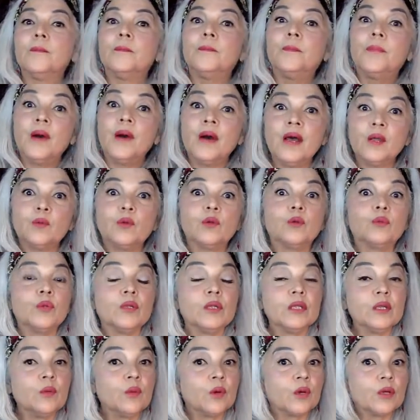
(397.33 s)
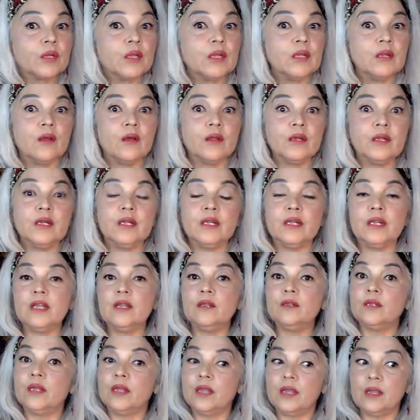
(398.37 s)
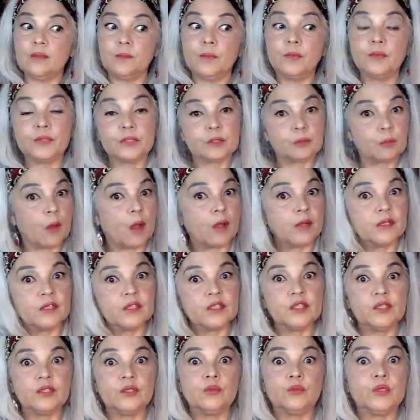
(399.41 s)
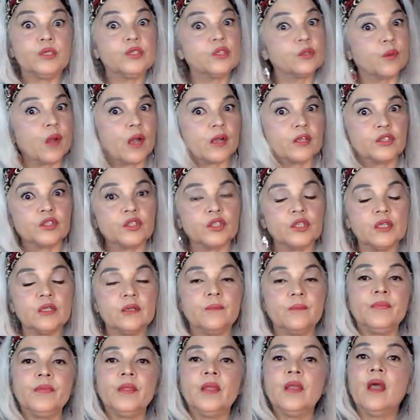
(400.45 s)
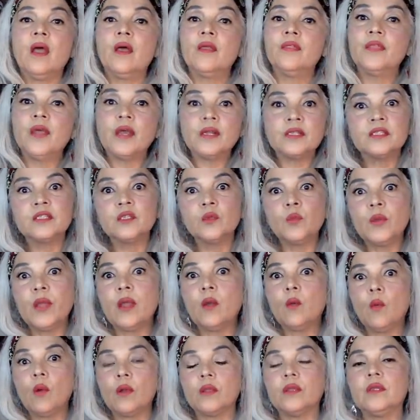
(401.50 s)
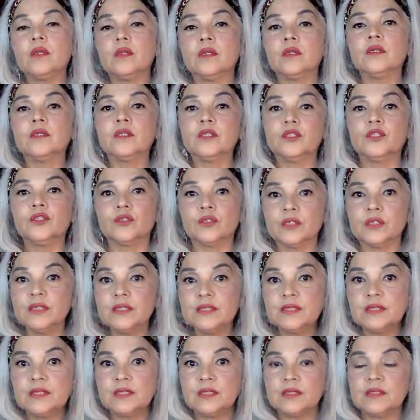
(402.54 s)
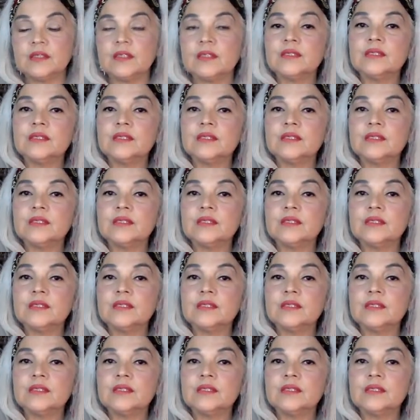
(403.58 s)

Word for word: But we're really working on it. And he, he responded to redirection. That's the way I want you to look at your listings.